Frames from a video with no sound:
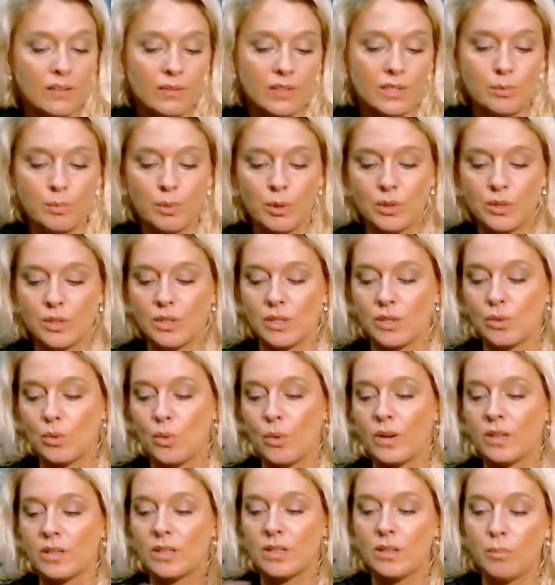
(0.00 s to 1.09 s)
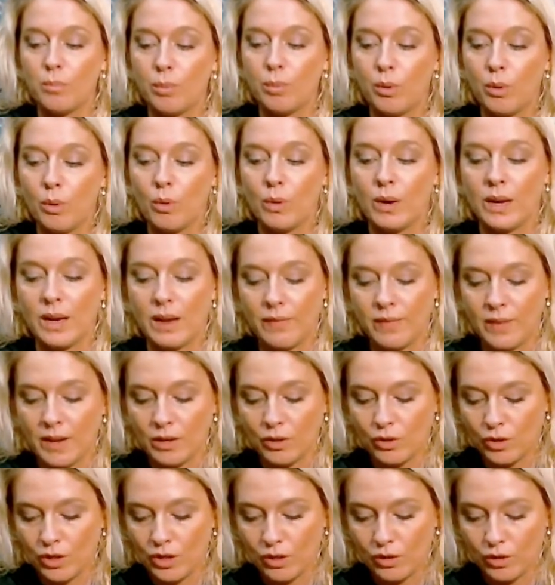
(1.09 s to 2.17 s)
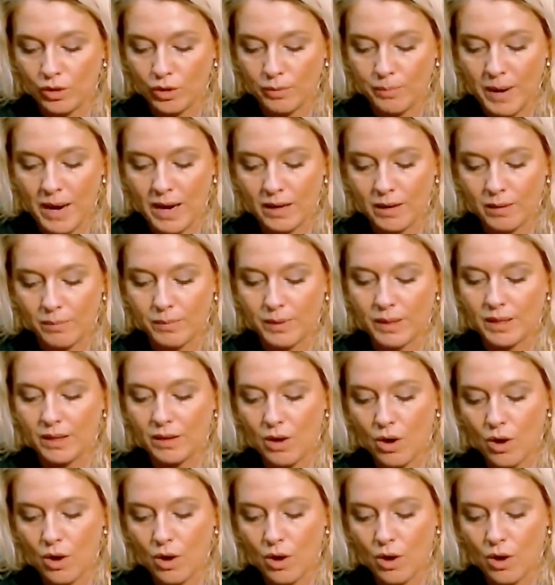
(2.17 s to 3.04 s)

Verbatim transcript: this person is going to deploy, and then you're going to look back and be like,